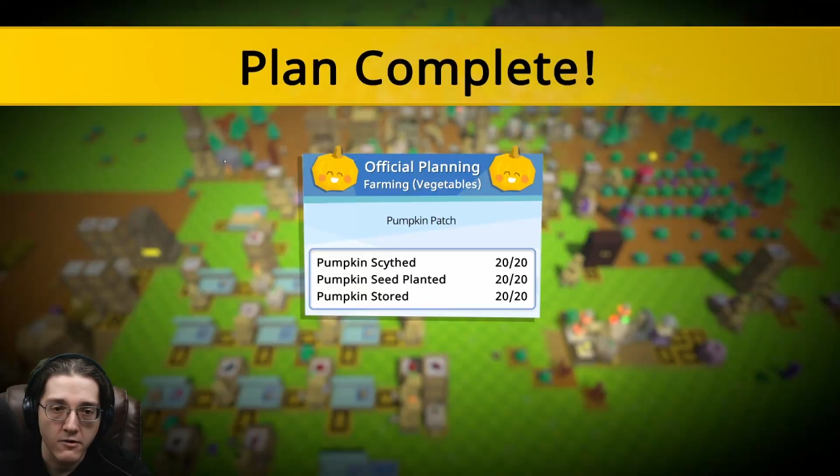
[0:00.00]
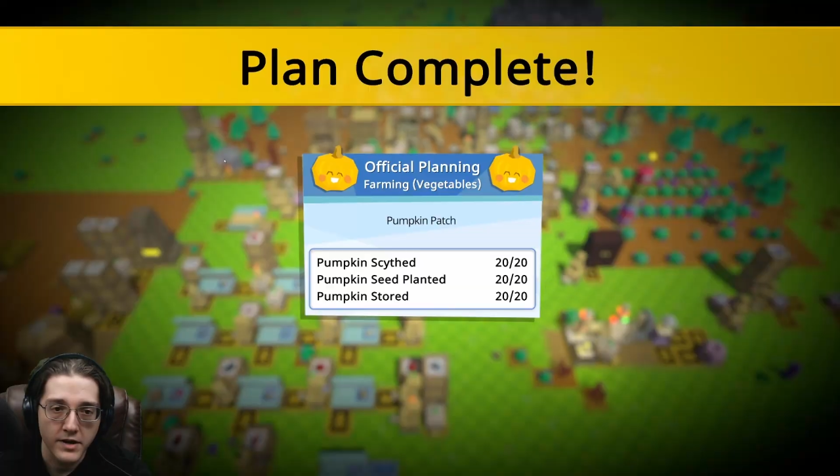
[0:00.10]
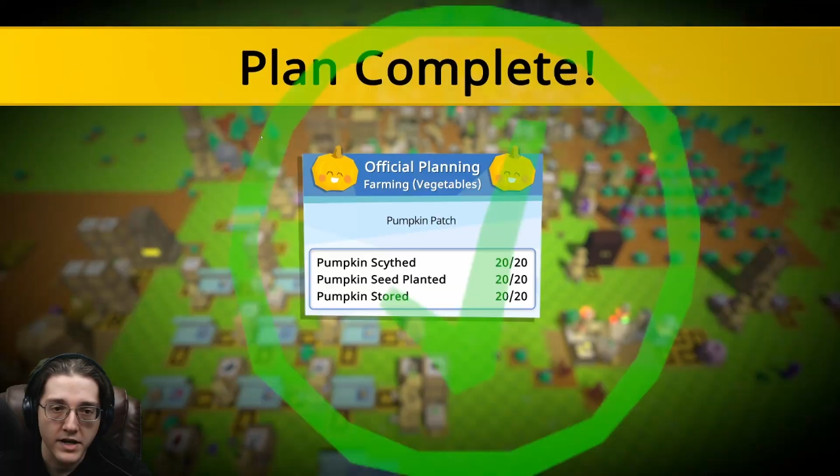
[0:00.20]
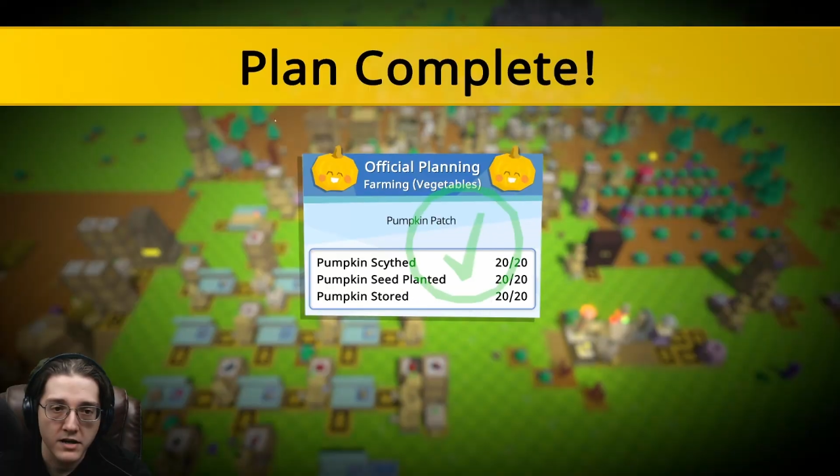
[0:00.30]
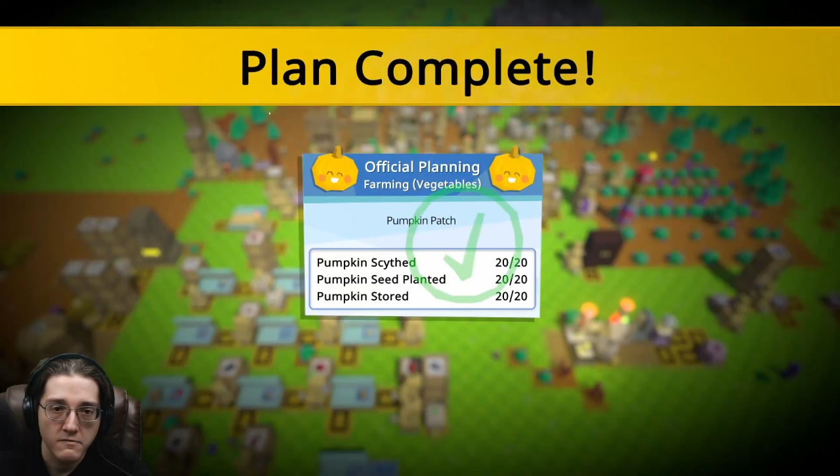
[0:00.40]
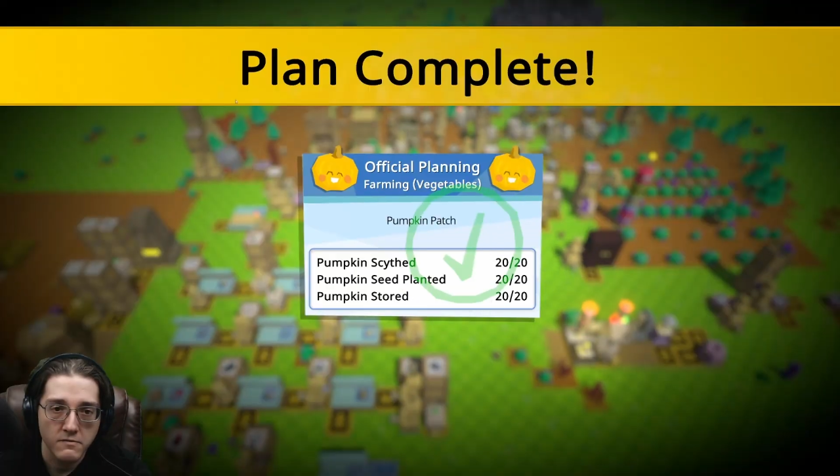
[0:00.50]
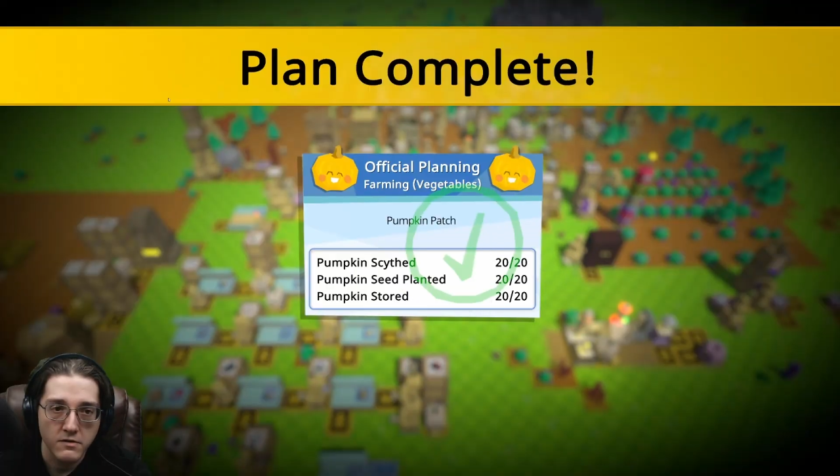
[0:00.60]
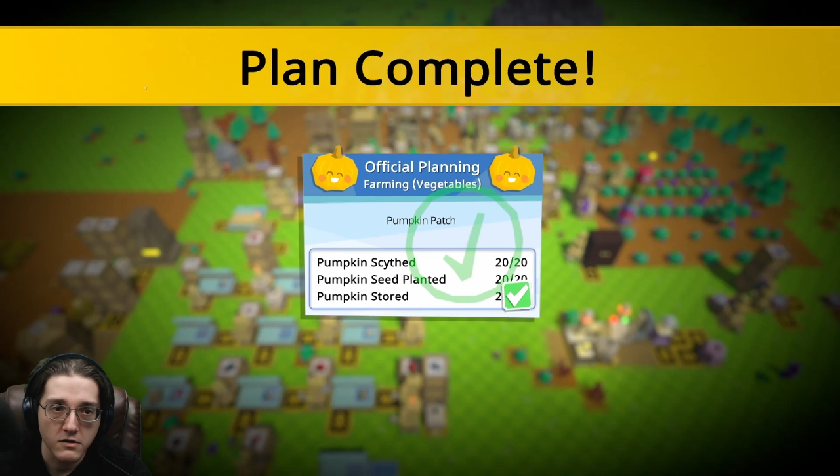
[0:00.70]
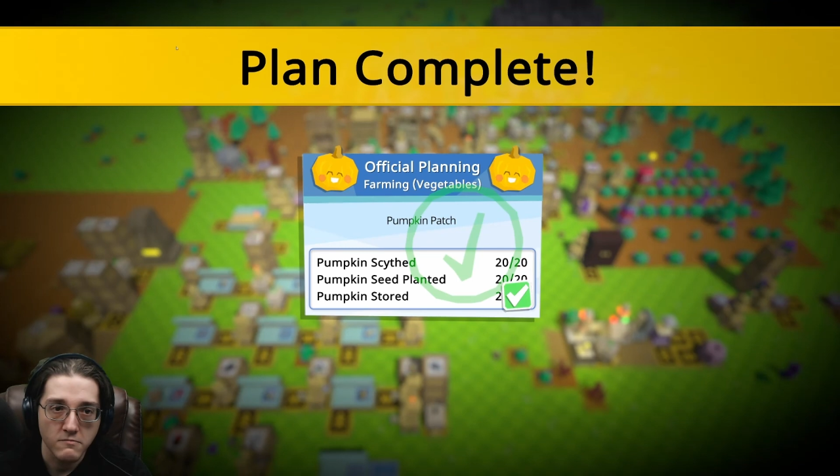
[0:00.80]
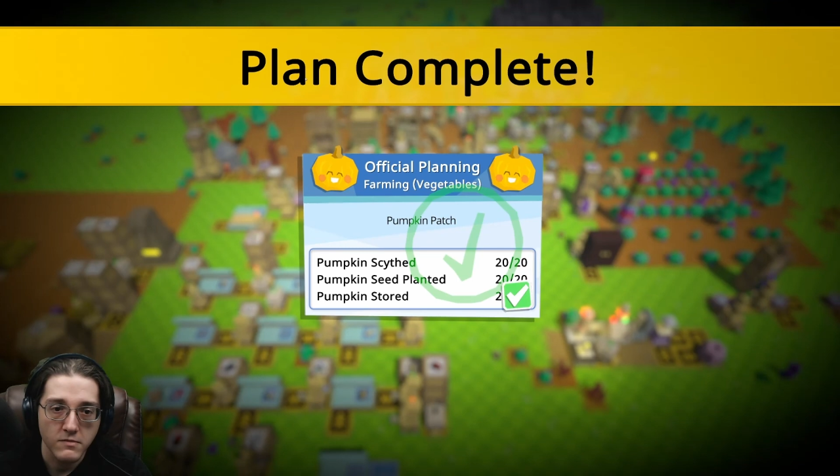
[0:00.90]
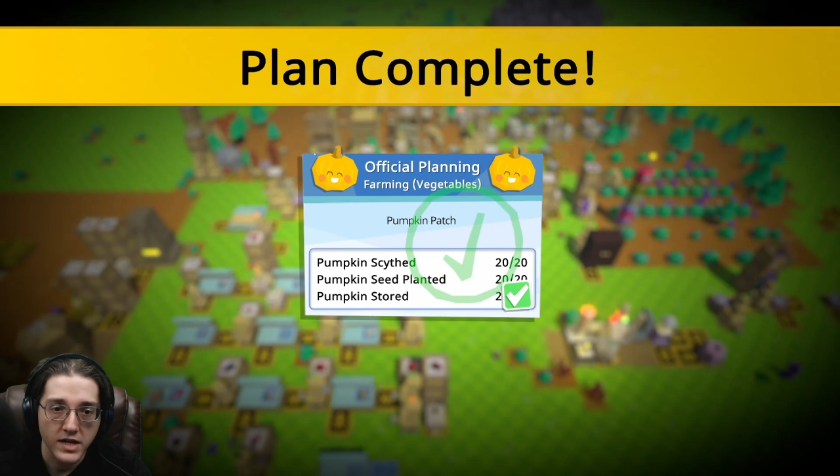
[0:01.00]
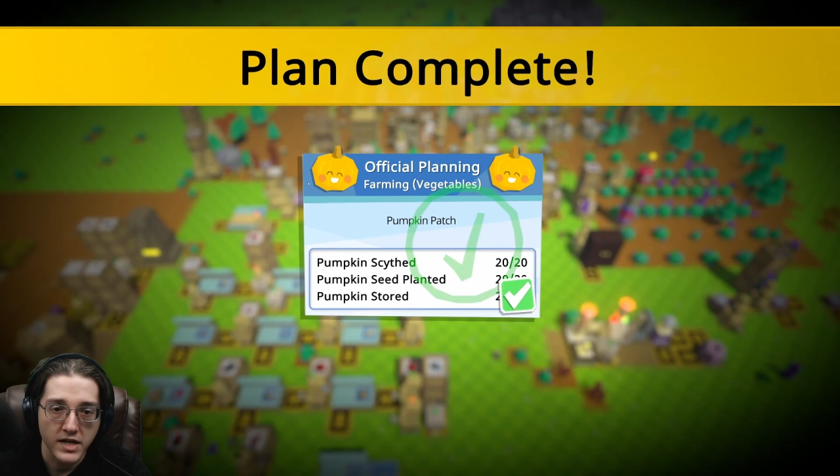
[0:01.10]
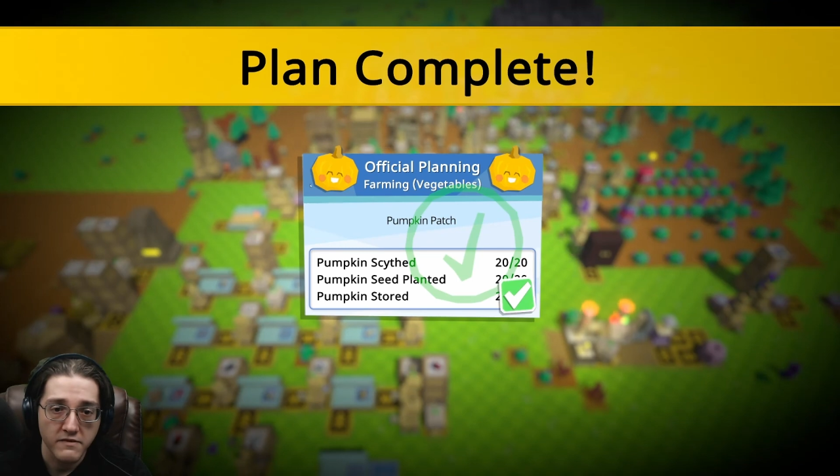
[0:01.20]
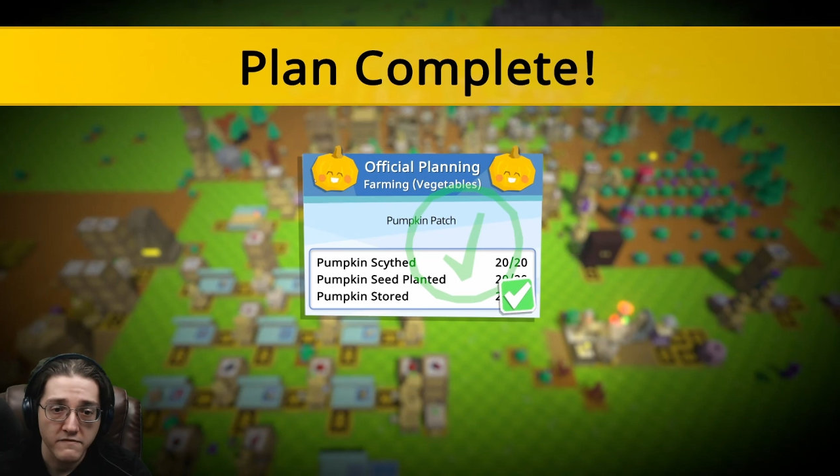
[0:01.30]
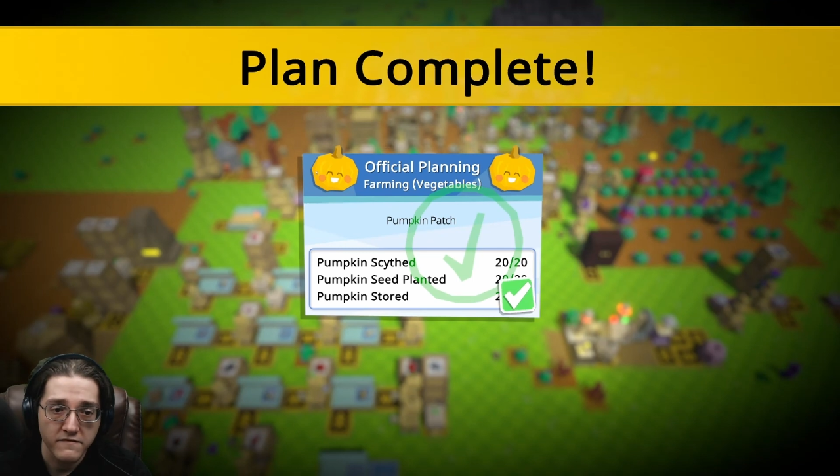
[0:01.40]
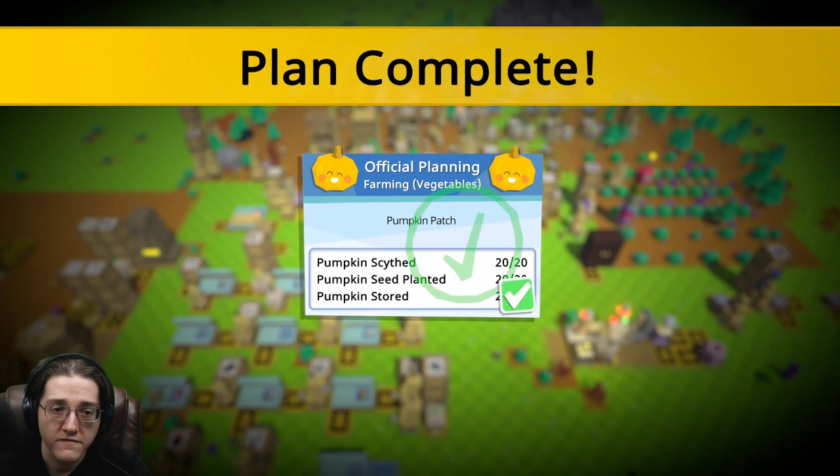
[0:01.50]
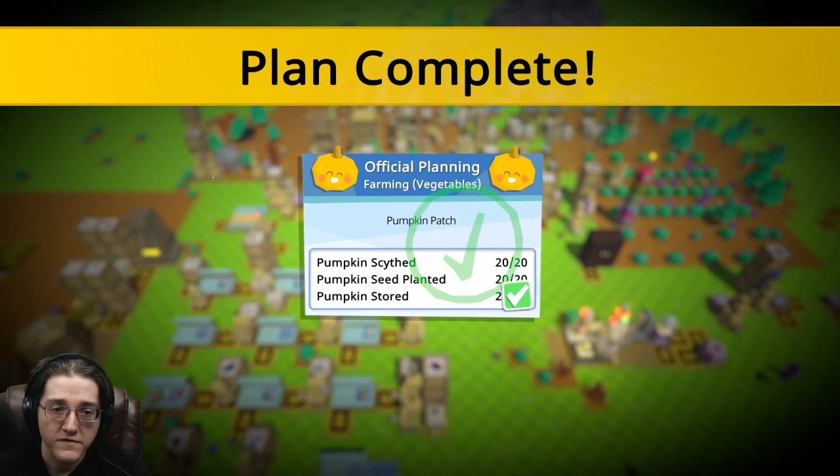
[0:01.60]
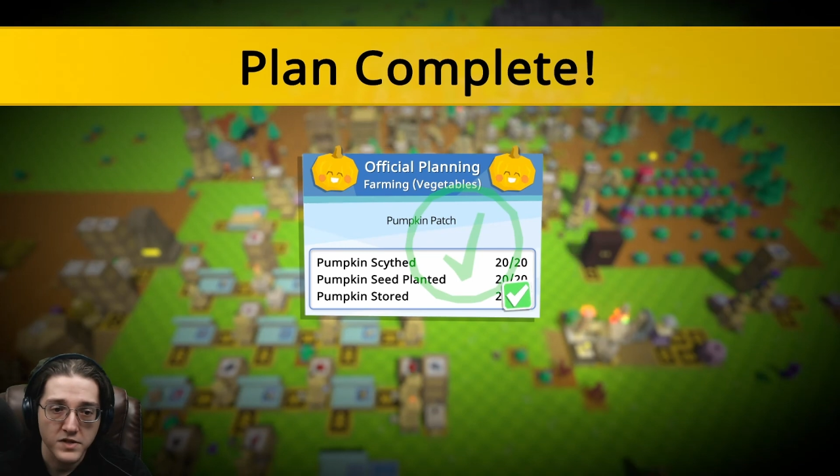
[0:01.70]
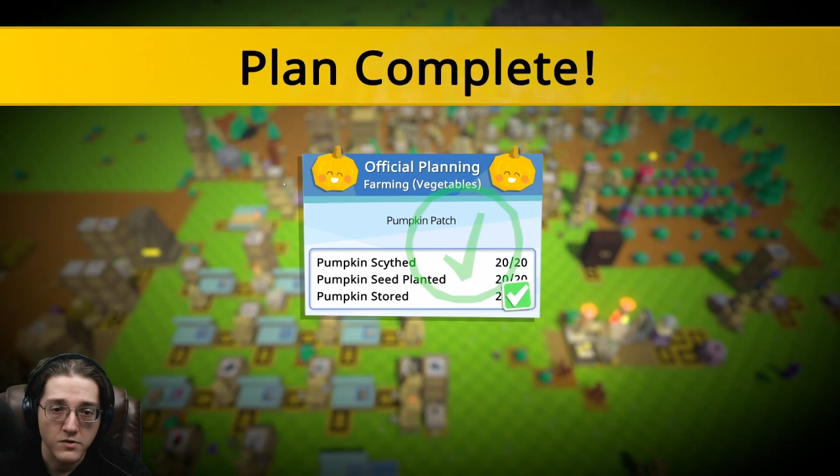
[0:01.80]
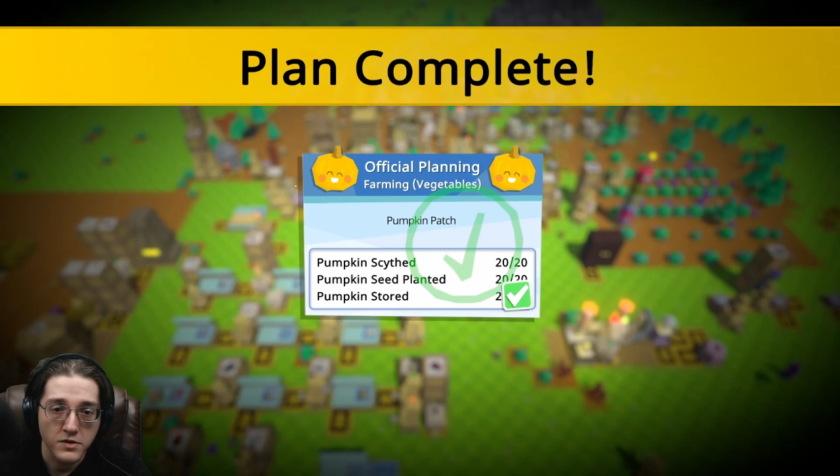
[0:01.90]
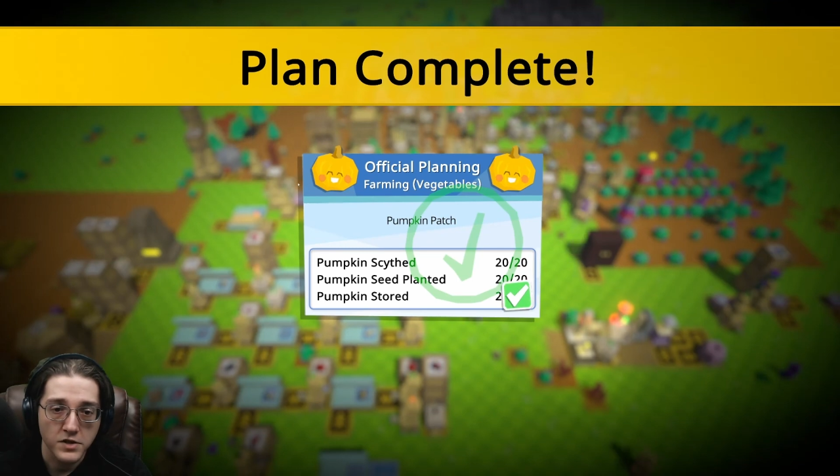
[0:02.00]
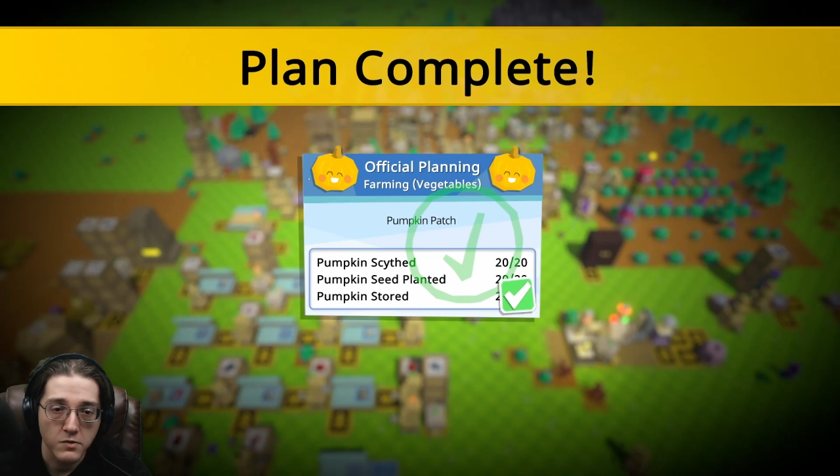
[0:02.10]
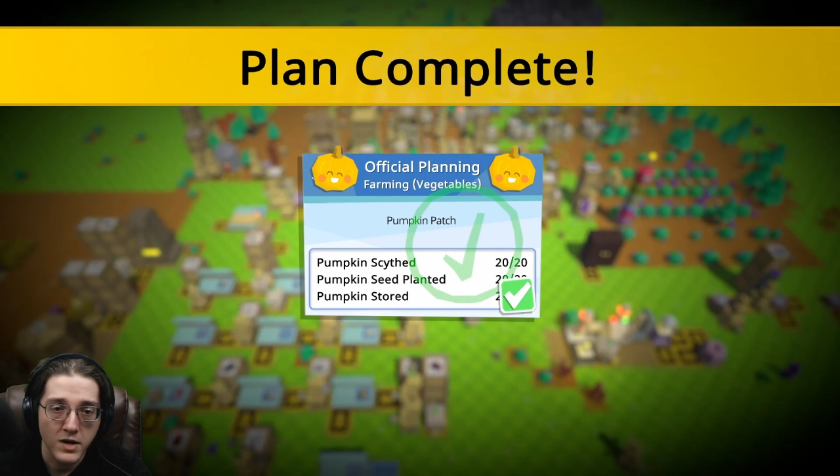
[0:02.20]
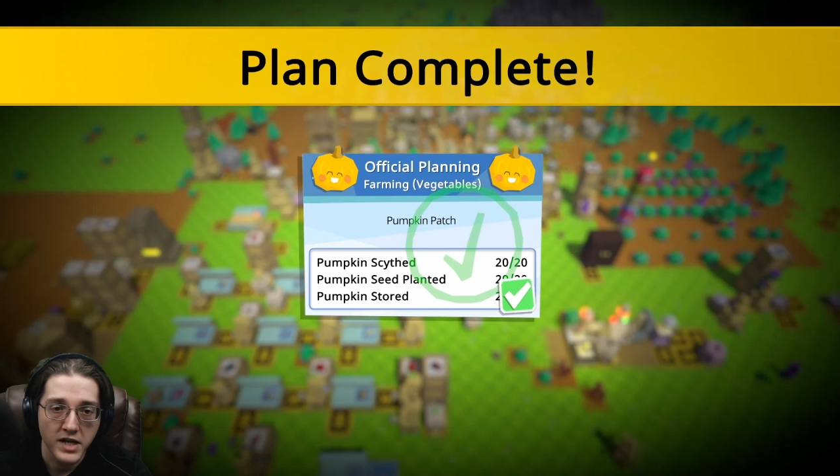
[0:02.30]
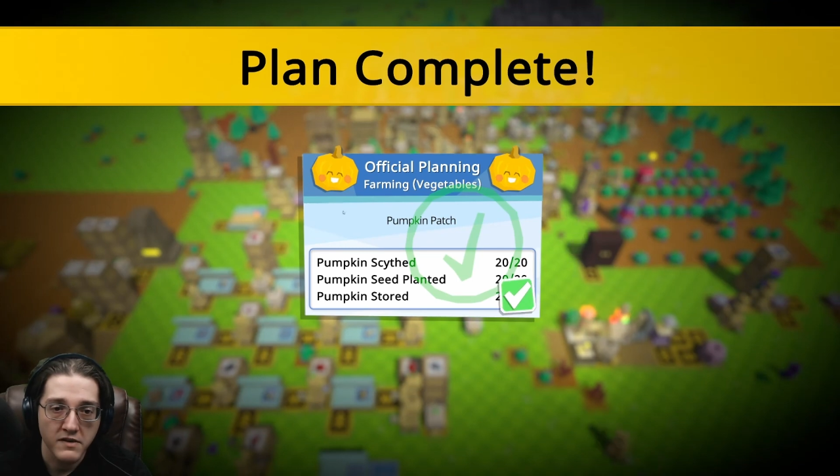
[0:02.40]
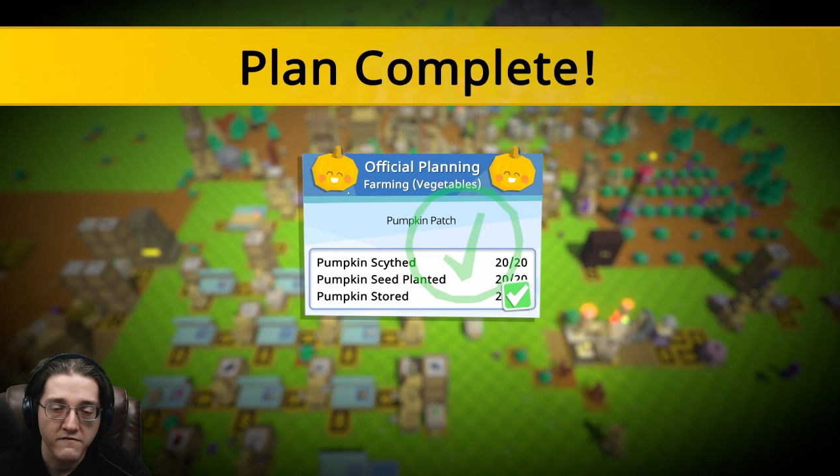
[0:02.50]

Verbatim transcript: area. Oh, I've stored twenty.